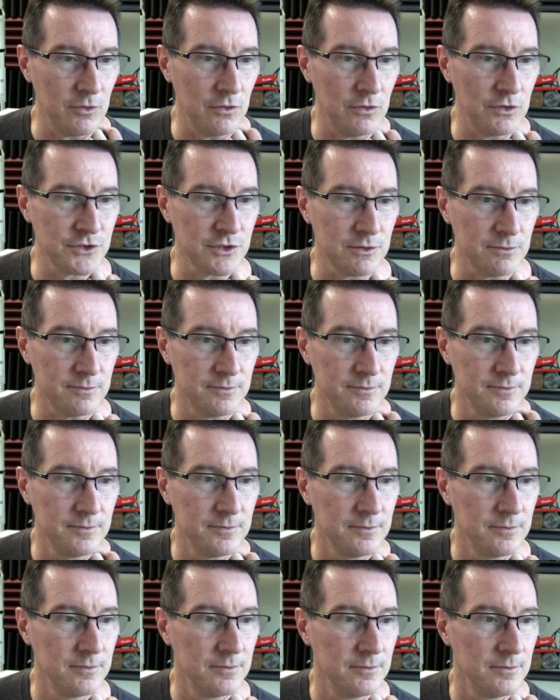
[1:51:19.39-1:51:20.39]
Awesome.
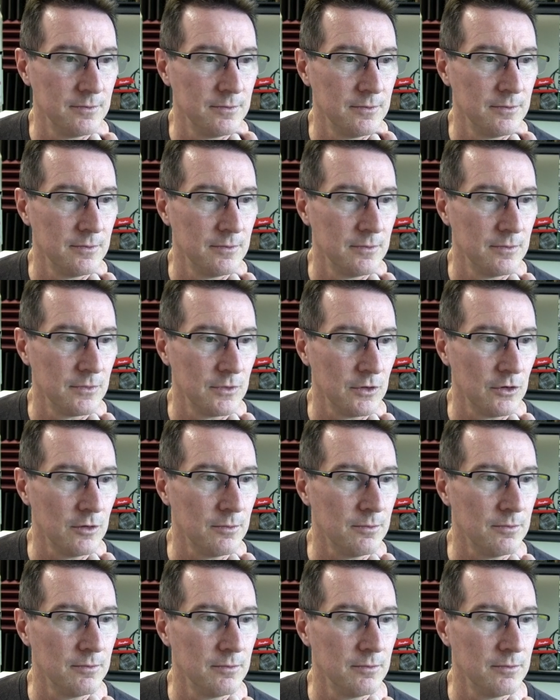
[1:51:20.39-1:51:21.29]
Oh,